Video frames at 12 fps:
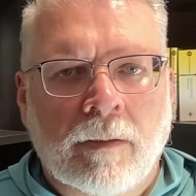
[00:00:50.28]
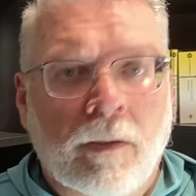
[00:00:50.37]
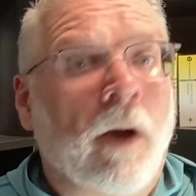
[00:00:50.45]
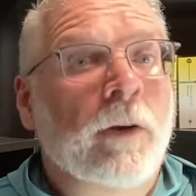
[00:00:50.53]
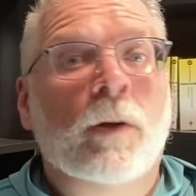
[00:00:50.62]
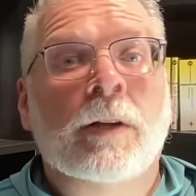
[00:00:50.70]

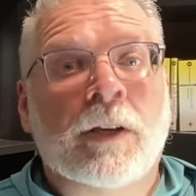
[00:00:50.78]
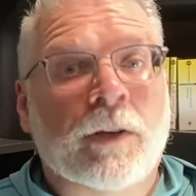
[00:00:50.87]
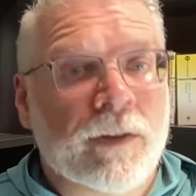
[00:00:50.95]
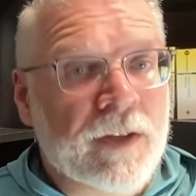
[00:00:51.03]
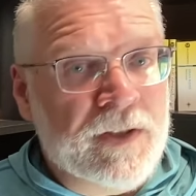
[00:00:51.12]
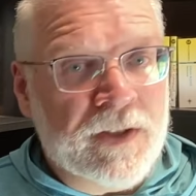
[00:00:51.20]
Not only
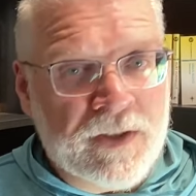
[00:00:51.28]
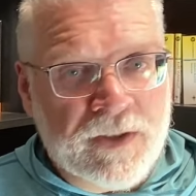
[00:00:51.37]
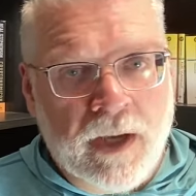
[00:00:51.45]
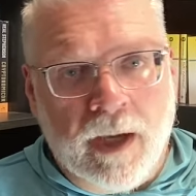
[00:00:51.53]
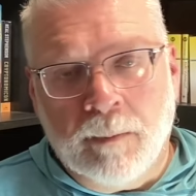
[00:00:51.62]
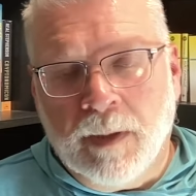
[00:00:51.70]
could this
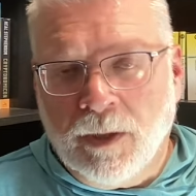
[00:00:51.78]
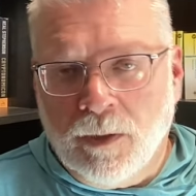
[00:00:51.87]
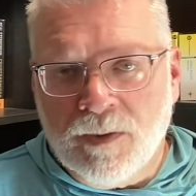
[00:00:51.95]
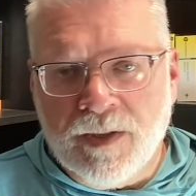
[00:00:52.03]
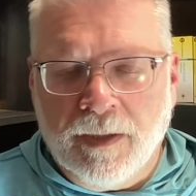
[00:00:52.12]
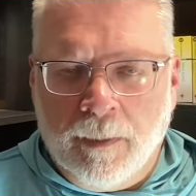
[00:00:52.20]
design be
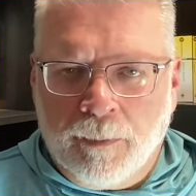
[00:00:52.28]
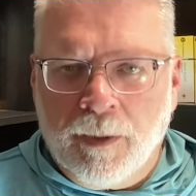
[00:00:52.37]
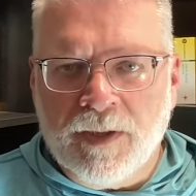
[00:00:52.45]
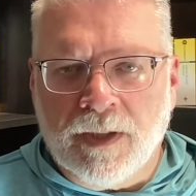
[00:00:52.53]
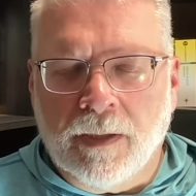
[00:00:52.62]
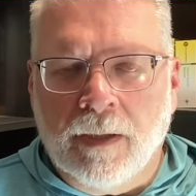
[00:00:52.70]
used in a
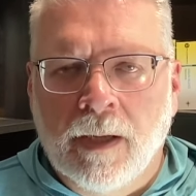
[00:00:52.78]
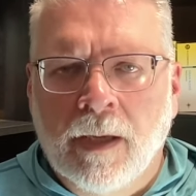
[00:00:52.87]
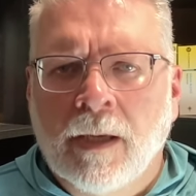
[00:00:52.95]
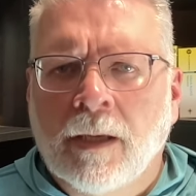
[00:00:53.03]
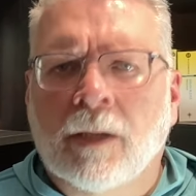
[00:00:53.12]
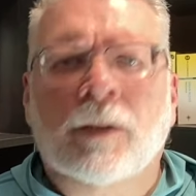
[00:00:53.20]
prison,
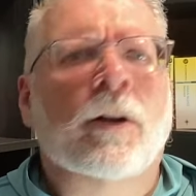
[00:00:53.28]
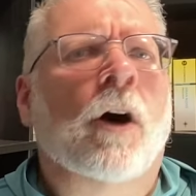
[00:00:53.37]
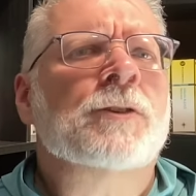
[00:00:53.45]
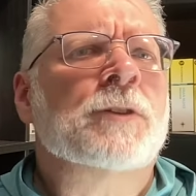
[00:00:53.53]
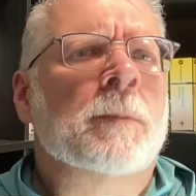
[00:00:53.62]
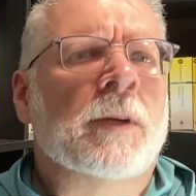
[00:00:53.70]
it could
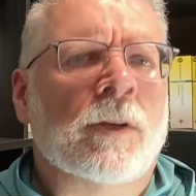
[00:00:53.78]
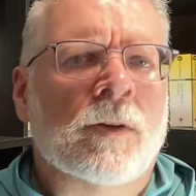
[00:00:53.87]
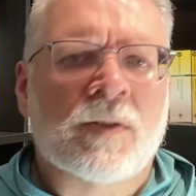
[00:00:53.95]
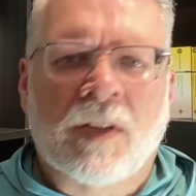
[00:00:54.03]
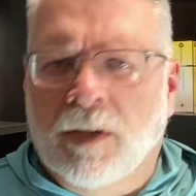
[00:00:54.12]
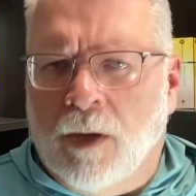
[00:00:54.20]
also be
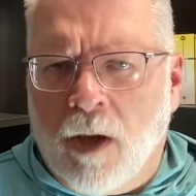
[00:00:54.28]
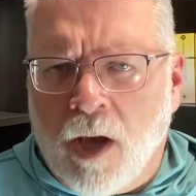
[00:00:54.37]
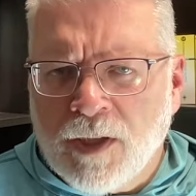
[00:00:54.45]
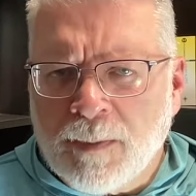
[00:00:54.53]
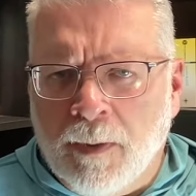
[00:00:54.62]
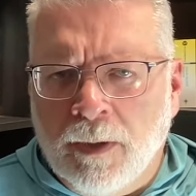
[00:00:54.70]
used in a
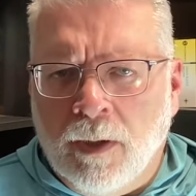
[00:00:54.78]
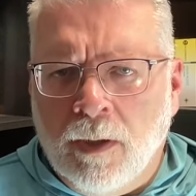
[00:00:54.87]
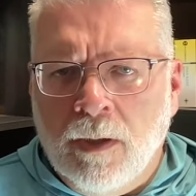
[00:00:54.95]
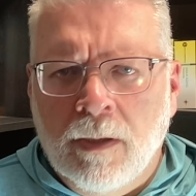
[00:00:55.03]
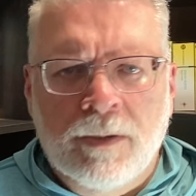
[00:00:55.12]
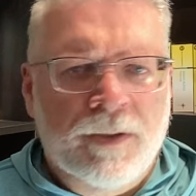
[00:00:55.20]

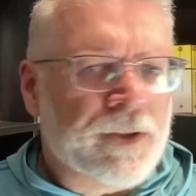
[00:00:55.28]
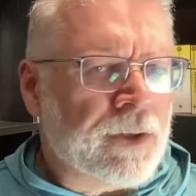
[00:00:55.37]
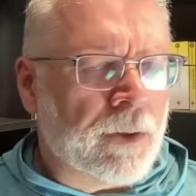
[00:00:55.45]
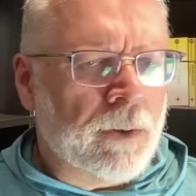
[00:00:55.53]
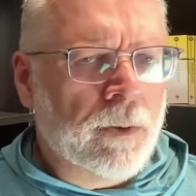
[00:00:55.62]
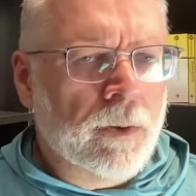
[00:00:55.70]
hospital,
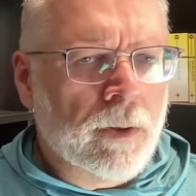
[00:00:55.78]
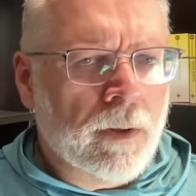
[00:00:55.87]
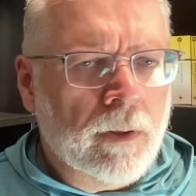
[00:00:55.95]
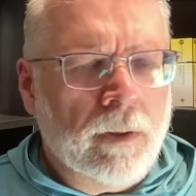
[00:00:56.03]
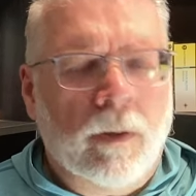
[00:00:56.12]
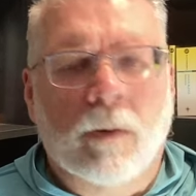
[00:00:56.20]

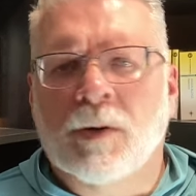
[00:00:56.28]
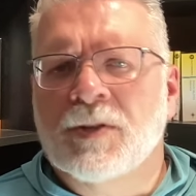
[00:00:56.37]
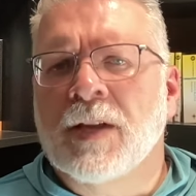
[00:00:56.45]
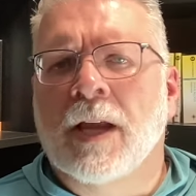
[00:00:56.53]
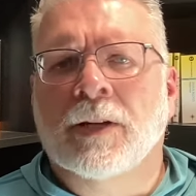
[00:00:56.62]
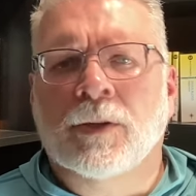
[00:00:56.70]
school, or
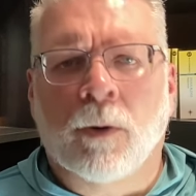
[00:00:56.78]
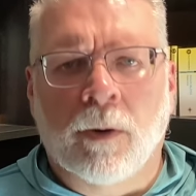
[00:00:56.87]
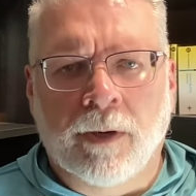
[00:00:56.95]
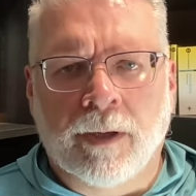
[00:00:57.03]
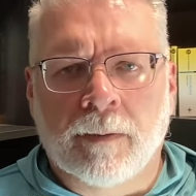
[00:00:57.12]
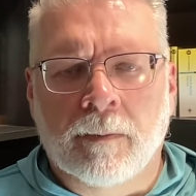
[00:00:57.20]

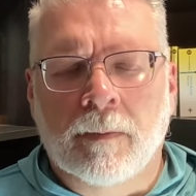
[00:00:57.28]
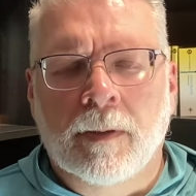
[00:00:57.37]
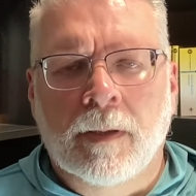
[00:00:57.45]
sanatorium.